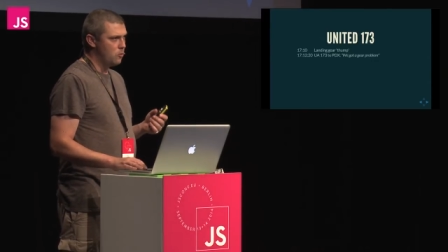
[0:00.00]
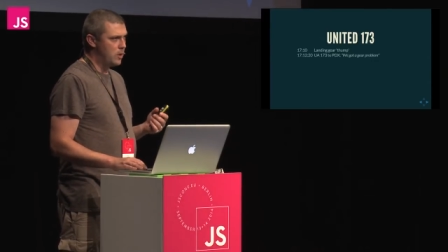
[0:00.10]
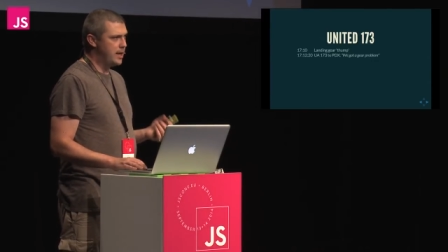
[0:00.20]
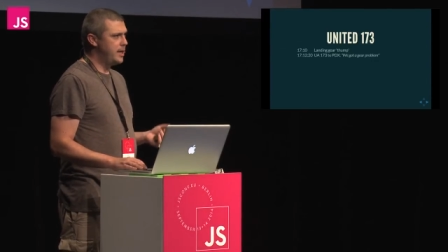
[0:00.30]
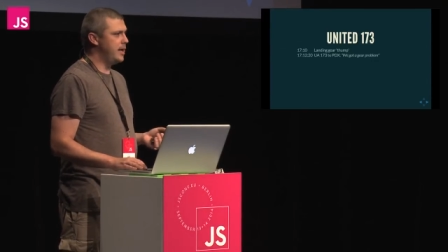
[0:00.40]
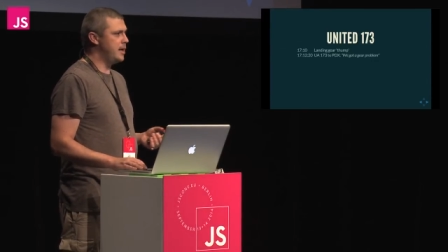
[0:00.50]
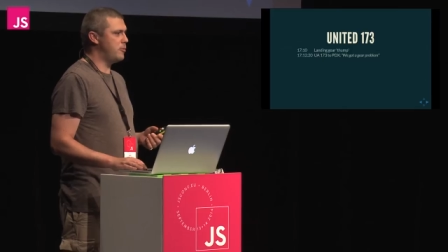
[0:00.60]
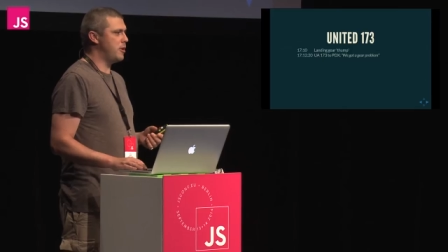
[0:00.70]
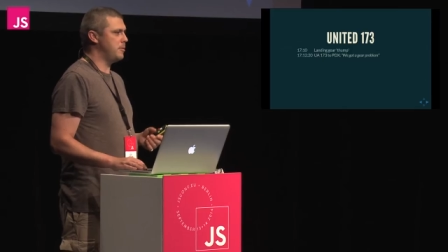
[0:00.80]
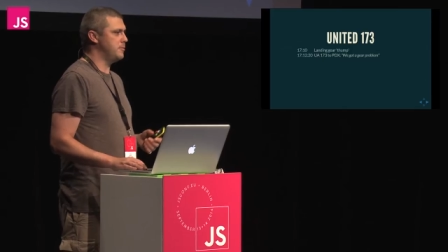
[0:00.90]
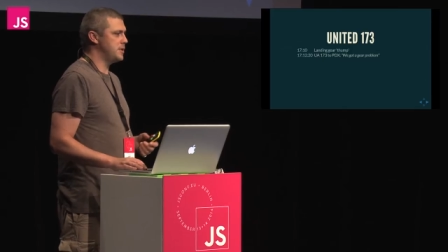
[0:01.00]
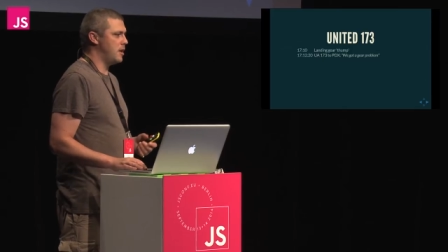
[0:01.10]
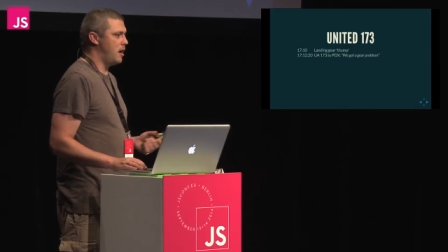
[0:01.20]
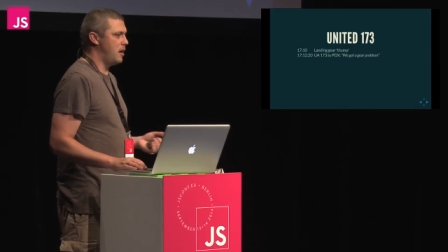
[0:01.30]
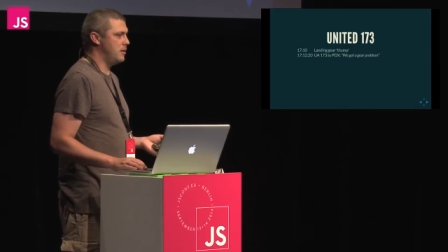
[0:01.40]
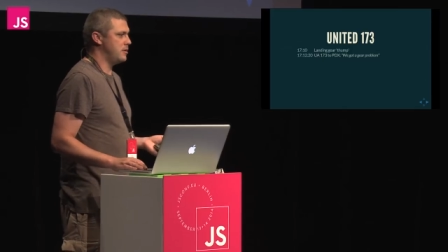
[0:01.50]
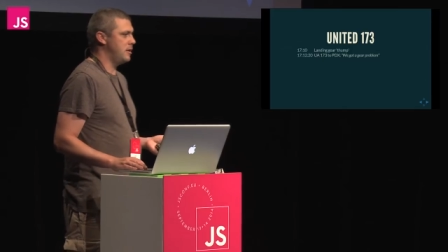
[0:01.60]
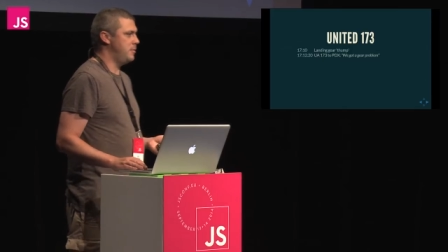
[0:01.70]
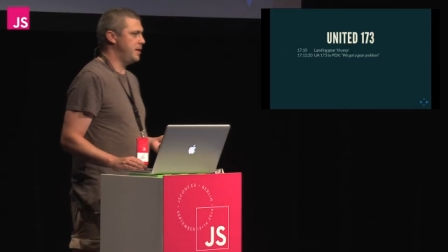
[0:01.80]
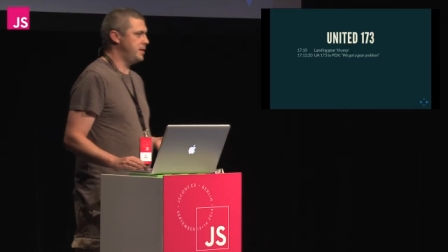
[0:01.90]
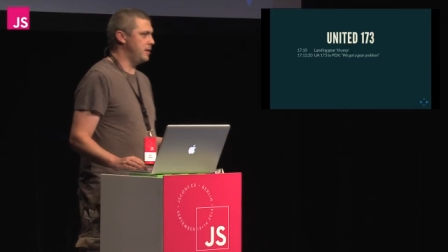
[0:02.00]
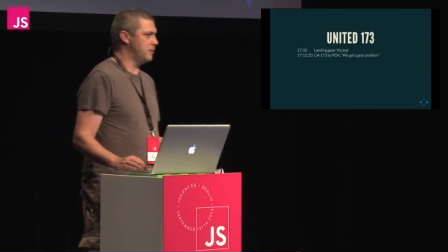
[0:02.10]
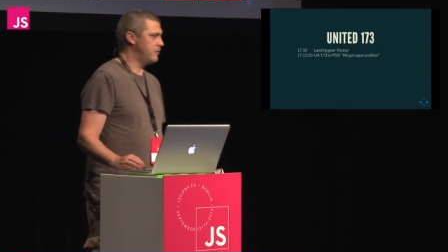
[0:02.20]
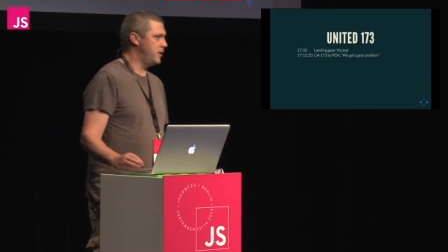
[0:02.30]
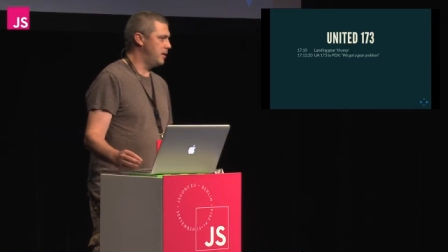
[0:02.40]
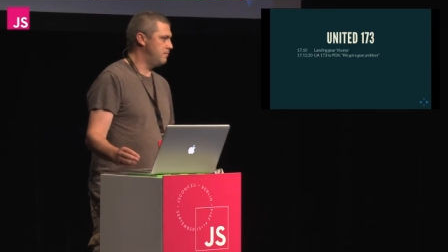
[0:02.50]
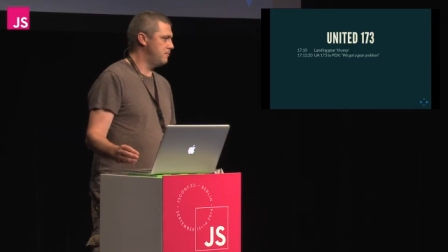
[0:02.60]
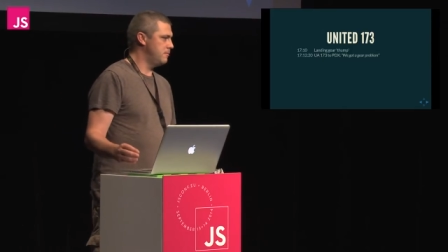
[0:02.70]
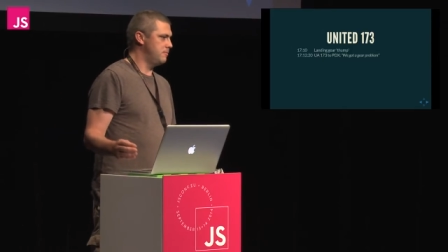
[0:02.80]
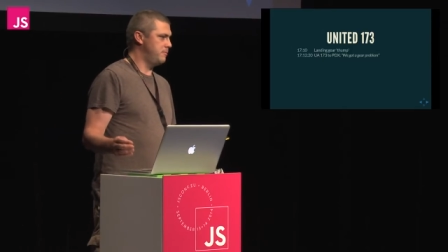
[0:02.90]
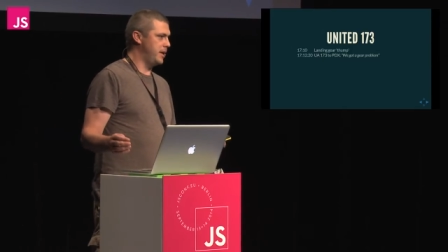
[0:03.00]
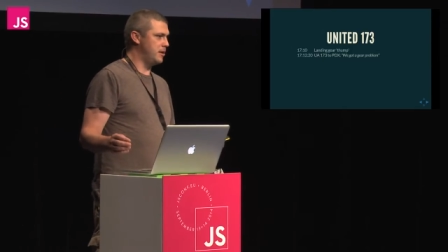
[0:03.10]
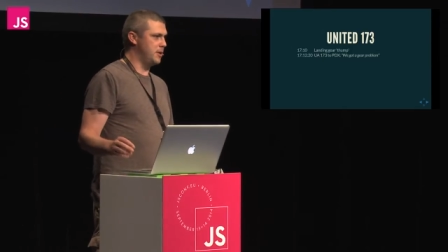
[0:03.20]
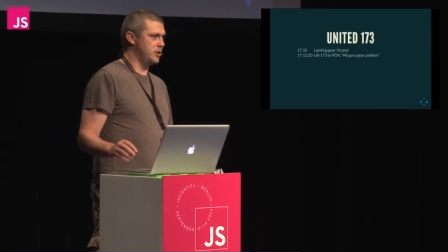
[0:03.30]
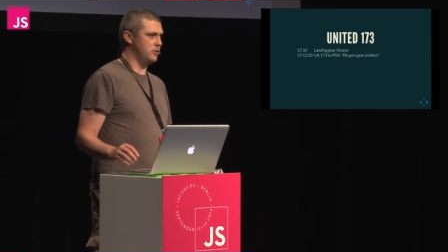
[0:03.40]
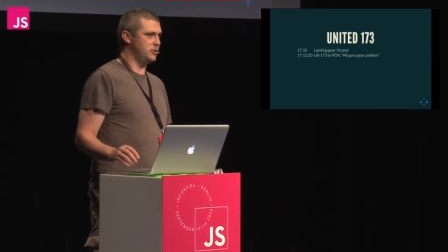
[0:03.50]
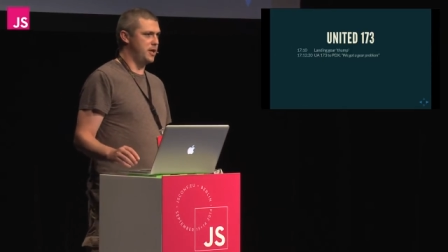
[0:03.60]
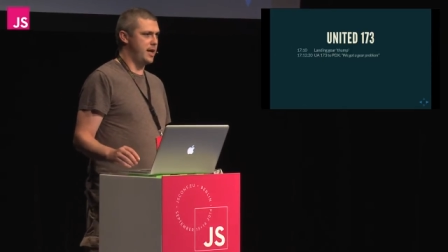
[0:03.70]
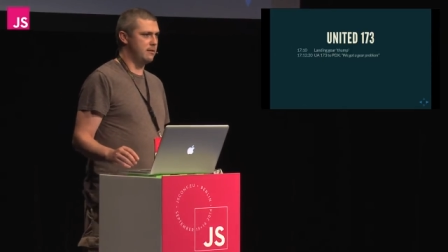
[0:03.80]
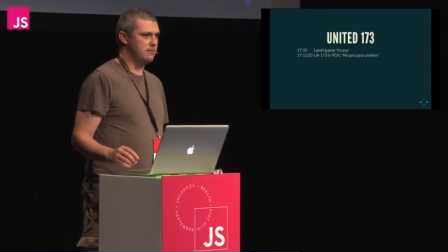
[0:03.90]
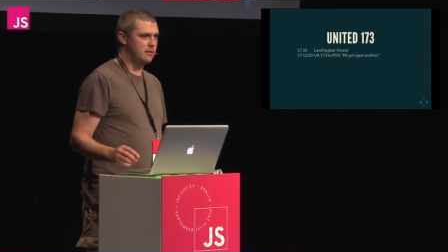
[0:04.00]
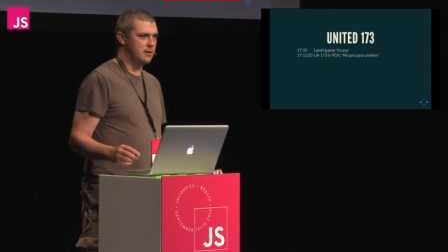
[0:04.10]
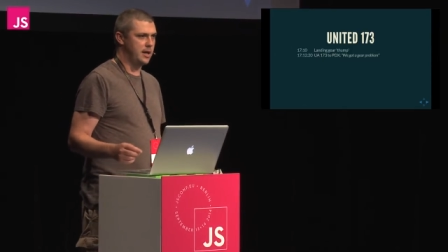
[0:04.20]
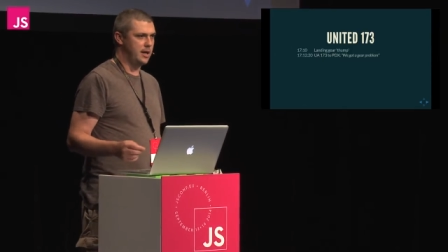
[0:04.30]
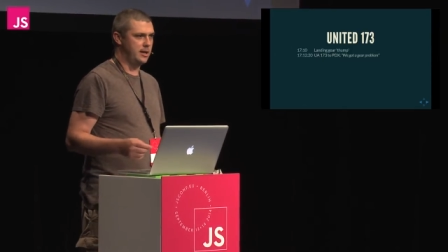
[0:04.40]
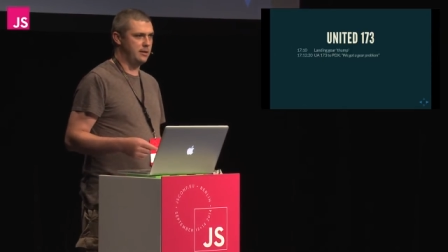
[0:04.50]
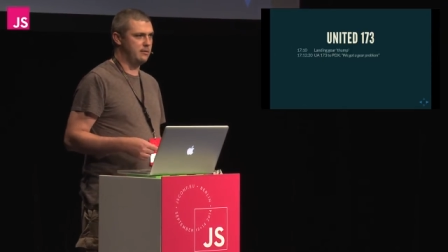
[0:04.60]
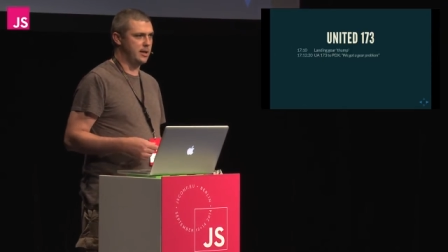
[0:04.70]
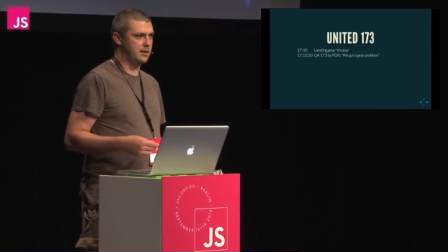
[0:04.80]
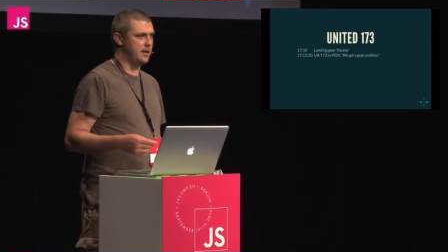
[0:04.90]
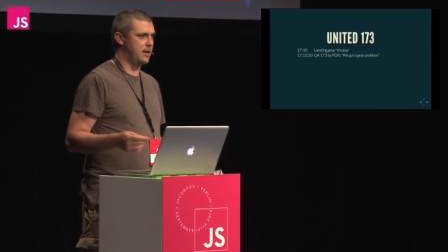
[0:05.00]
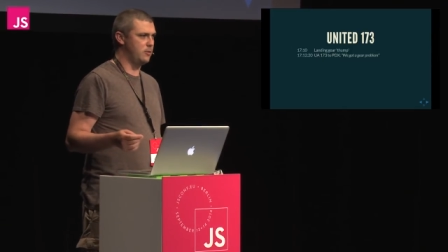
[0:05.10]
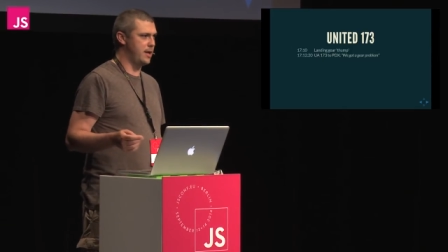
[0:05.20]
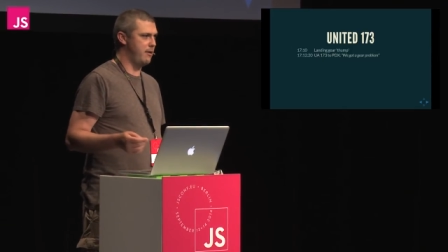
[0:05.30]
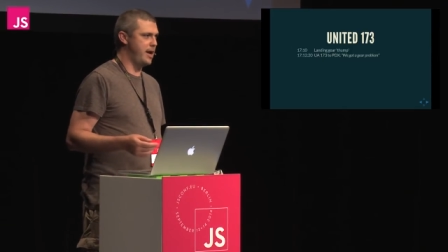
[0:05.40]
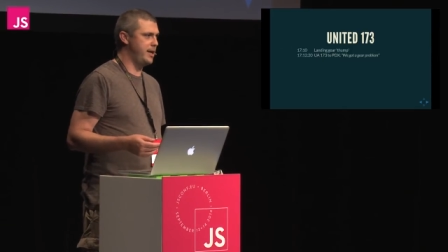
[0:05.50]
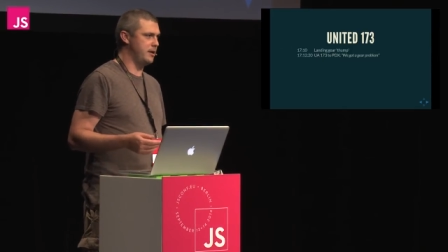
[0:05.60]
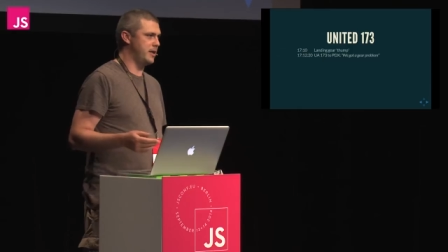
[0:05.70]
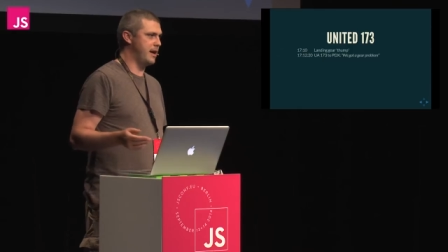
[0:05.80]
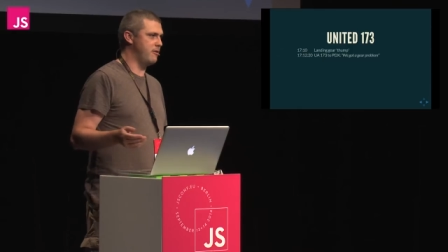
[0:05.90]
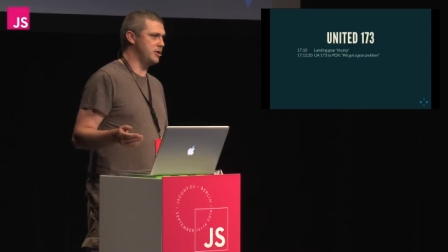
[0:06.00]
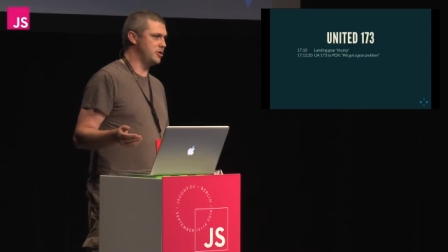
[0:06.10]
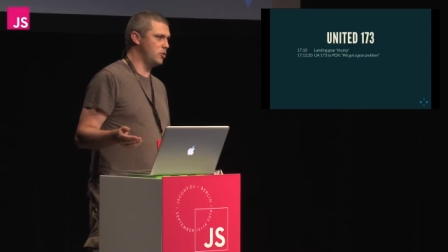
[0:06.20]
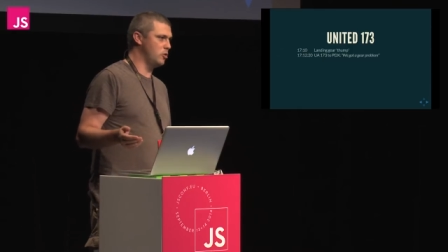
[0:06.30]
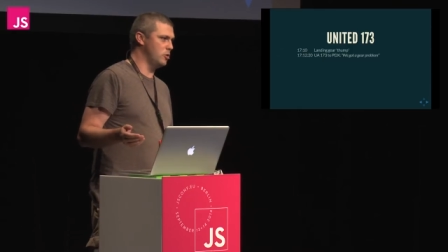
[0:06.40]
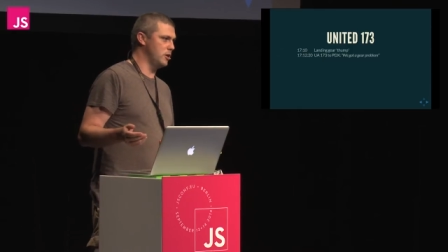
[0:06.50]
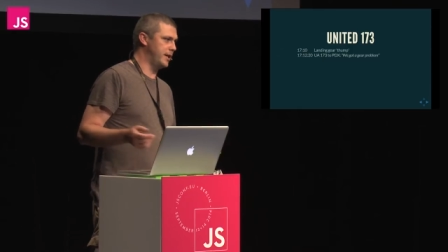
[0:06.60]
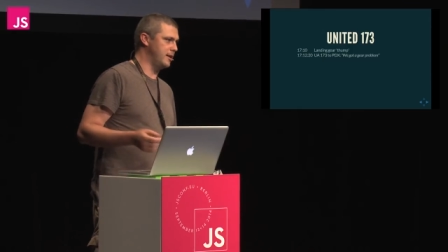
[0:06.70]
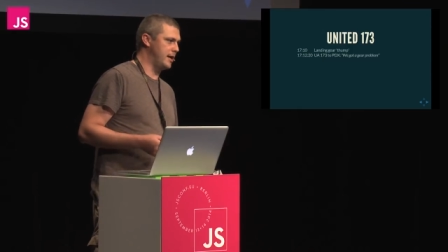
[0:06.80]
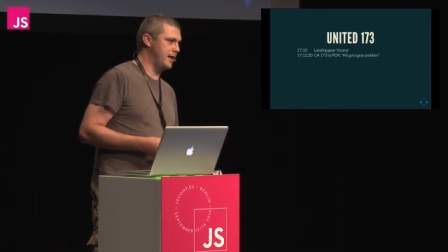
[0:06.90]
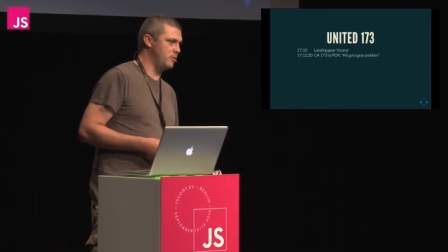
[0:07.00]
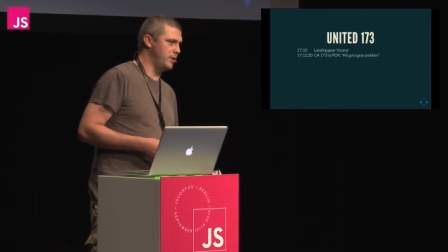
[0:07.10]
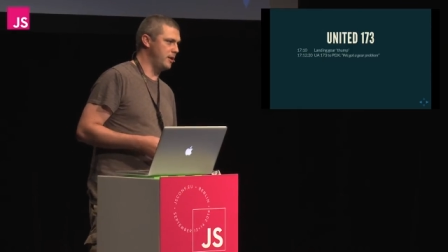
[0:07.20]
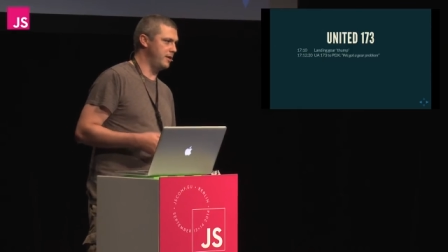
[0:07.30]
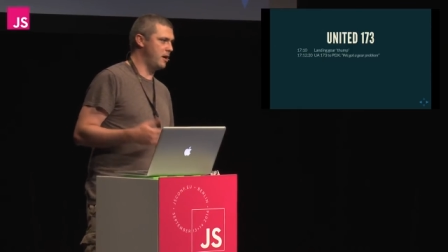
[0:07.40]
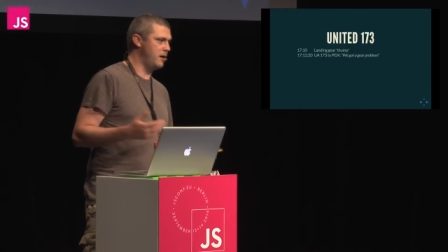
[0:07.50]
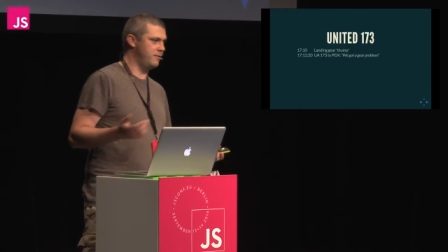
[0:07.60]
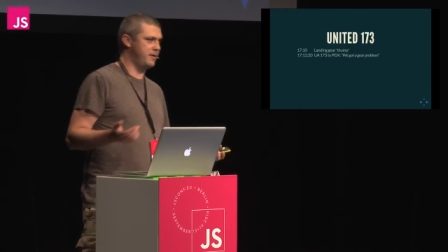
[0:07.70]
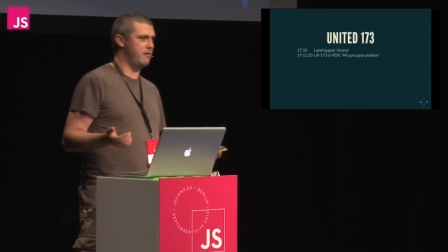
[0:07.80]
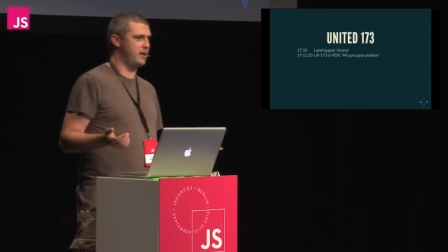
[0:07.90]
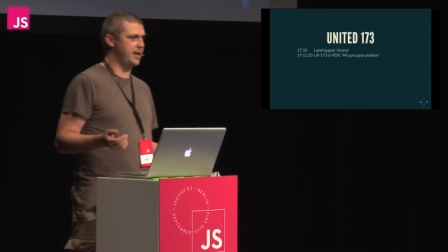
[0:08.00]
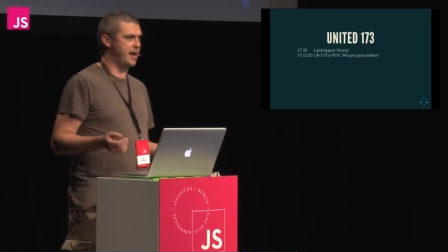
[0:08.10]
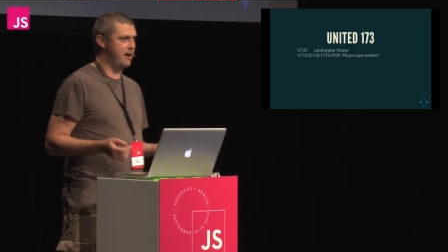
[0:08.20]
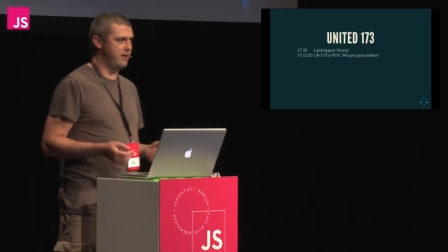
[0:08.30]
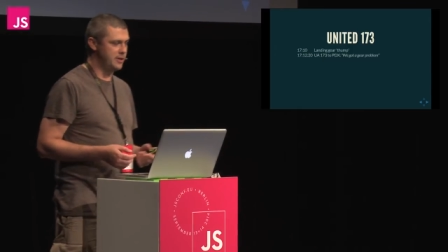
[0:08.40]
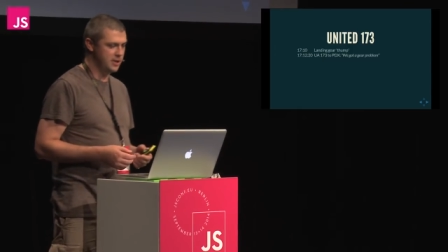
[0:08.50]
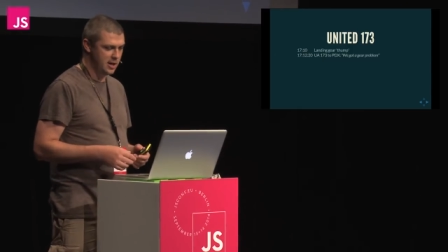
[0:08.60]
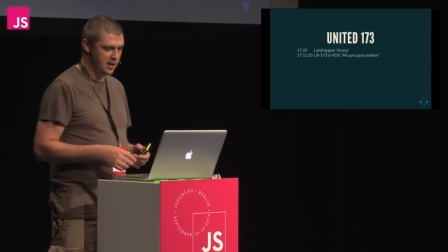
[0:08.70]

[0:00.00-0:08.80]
landing gear problems aren't a big deal for a big commercial jet. They, they can land without any undercarriage at all. They can land with only half their undercarriage.